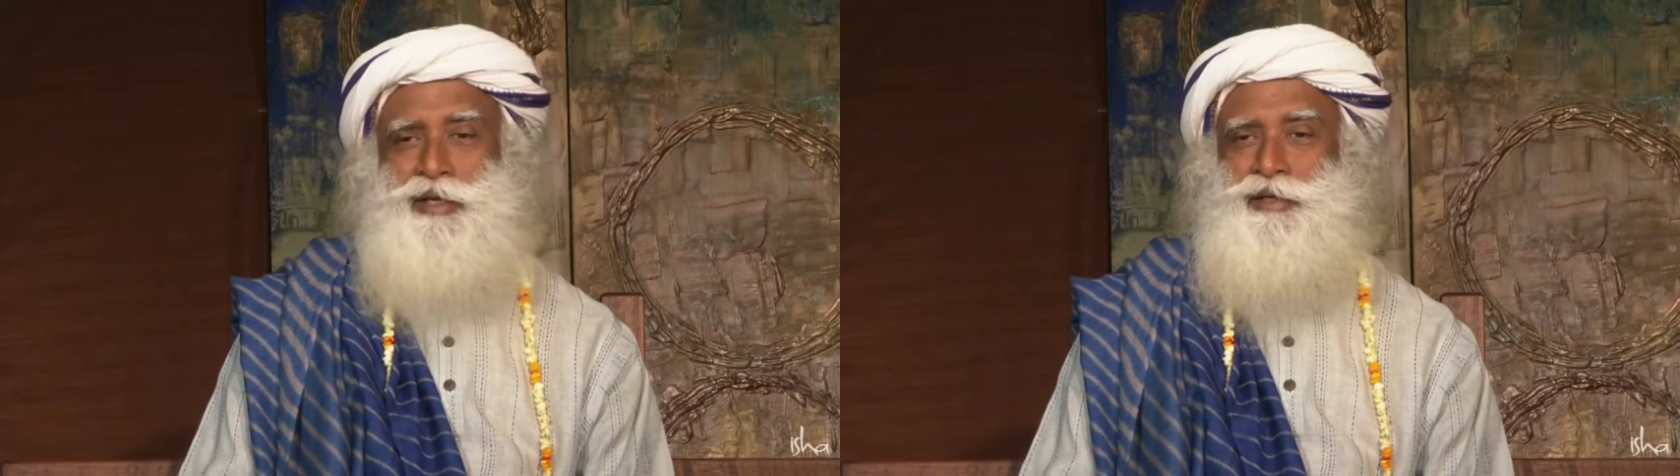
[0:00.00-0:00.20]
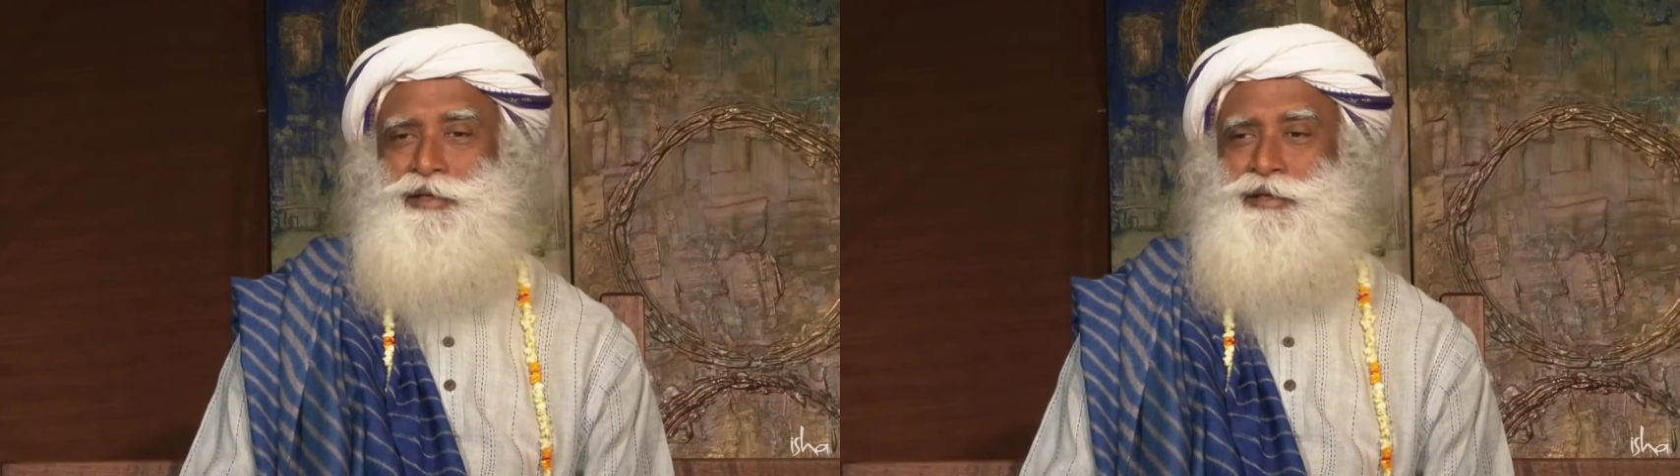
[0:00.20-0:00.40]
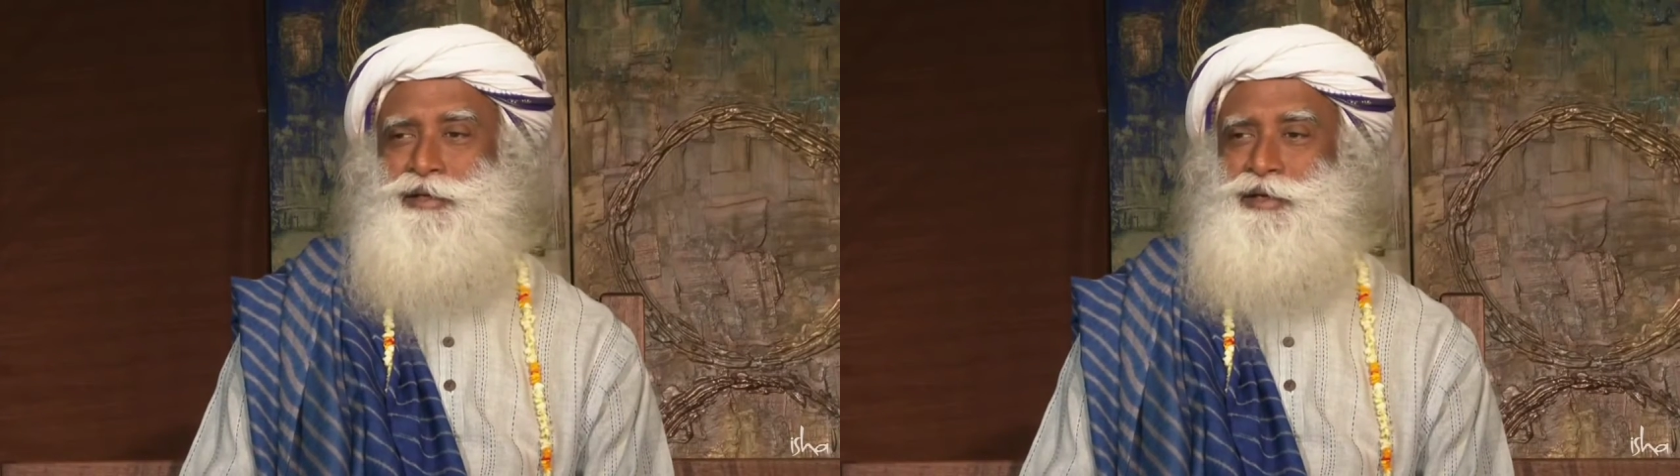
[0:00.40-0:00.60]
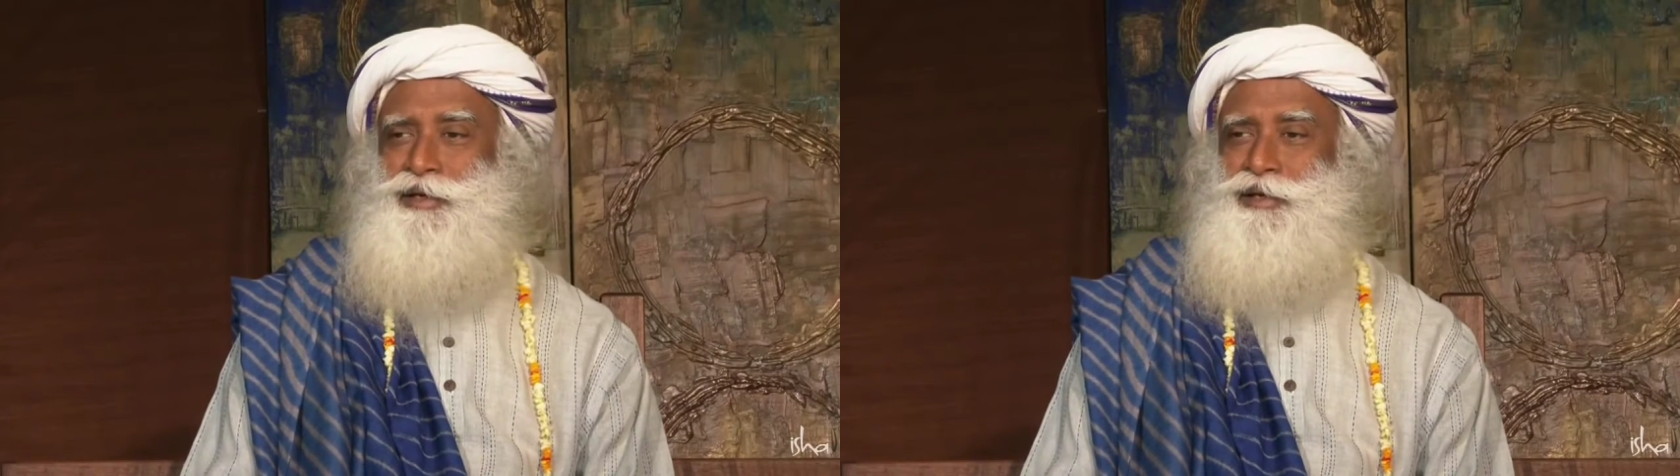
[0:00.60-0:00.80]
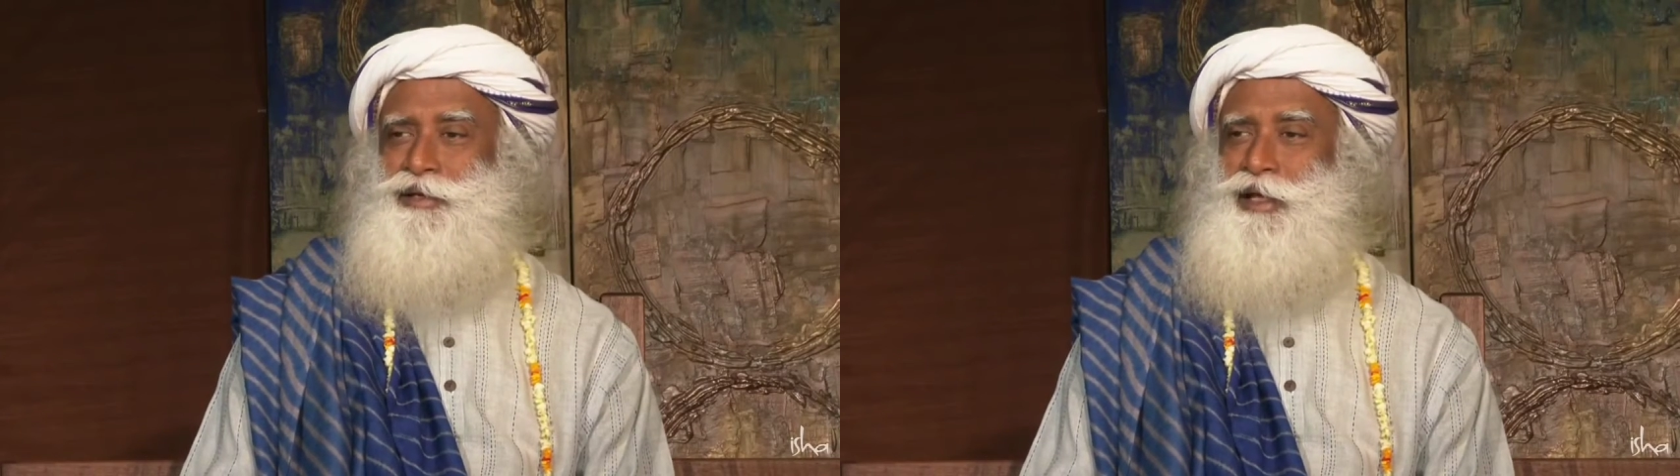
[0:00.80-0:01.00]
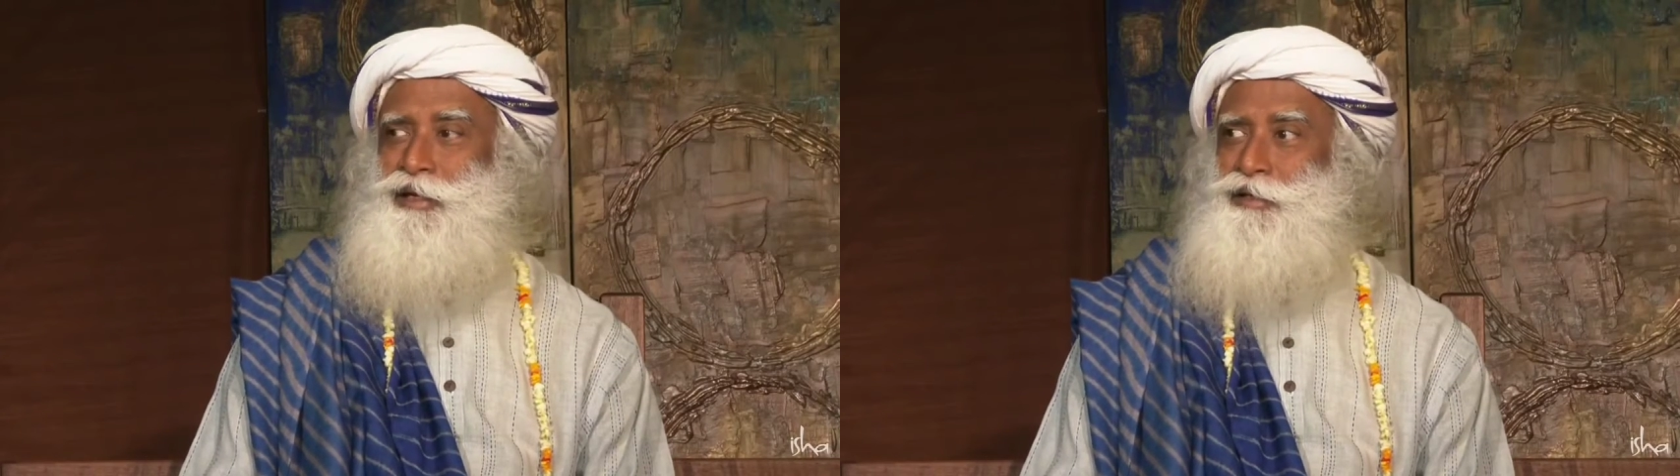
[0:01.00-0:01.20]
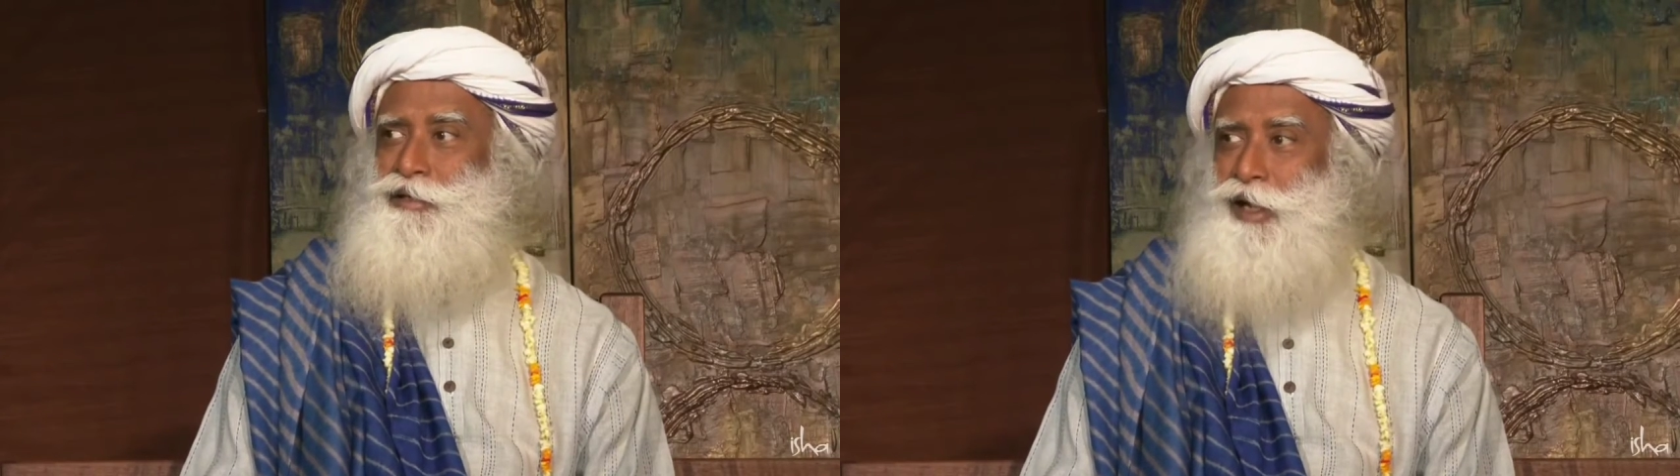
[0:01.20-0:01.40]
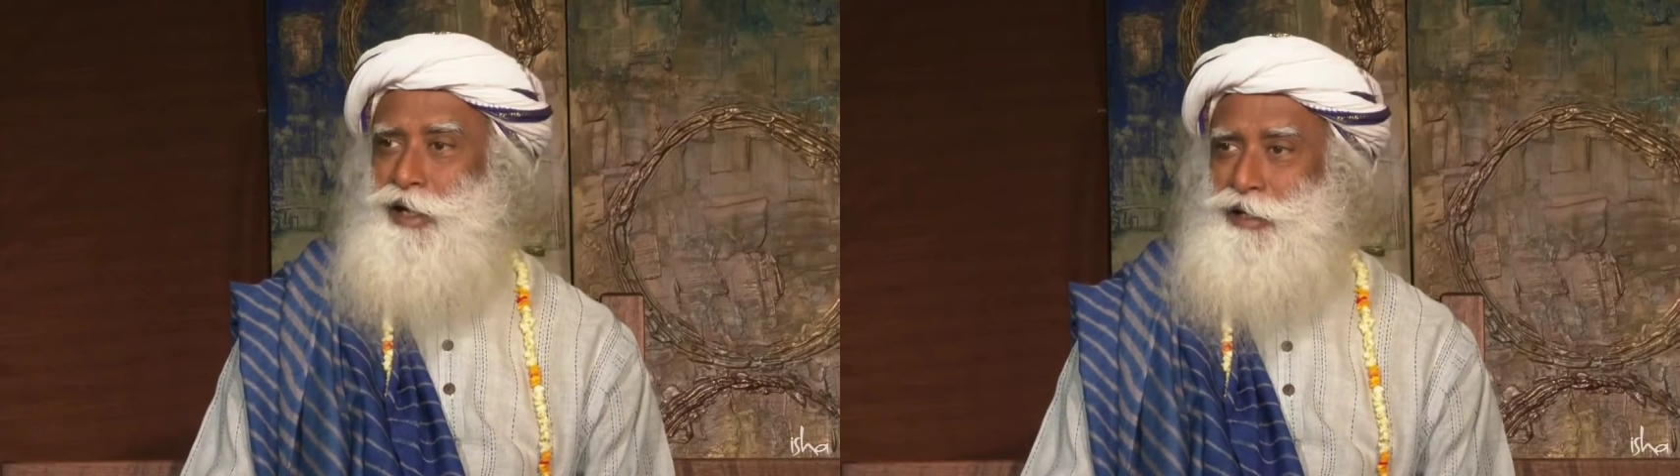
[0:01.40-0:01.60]
and the
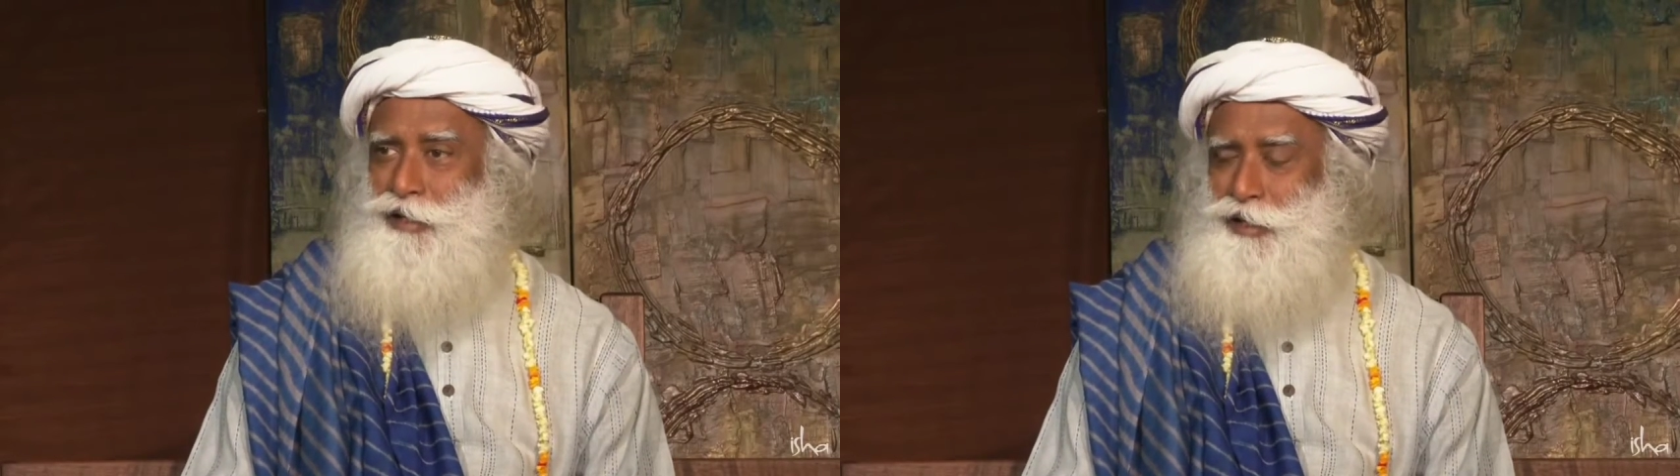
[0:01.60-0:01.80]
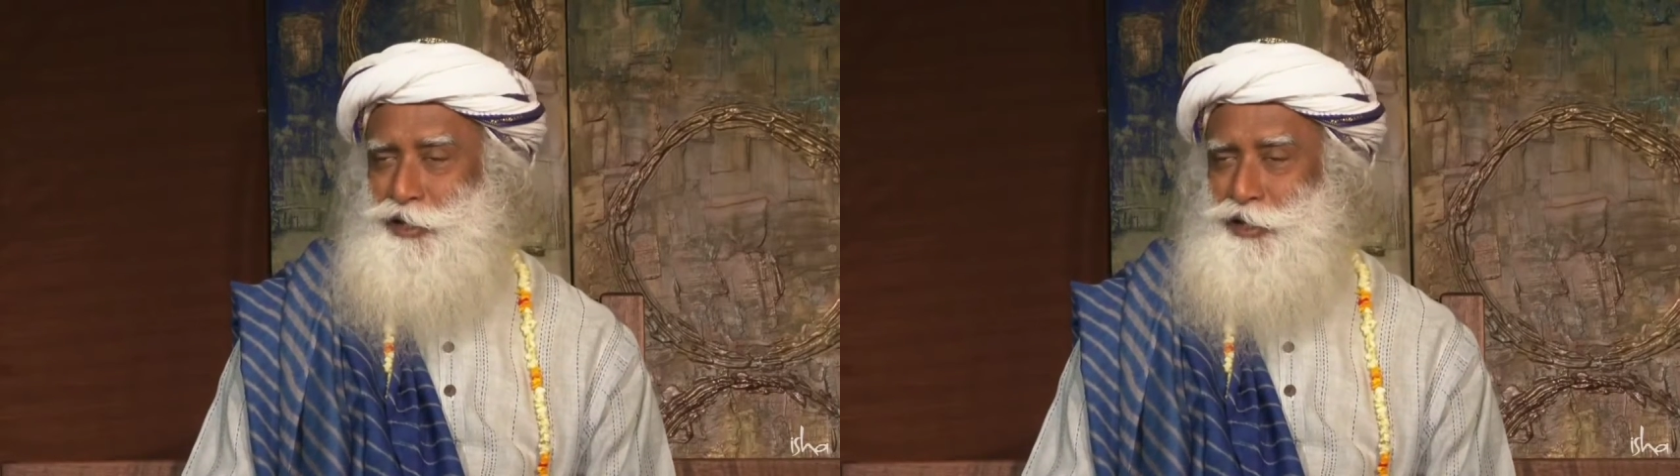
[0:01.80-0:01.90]
entire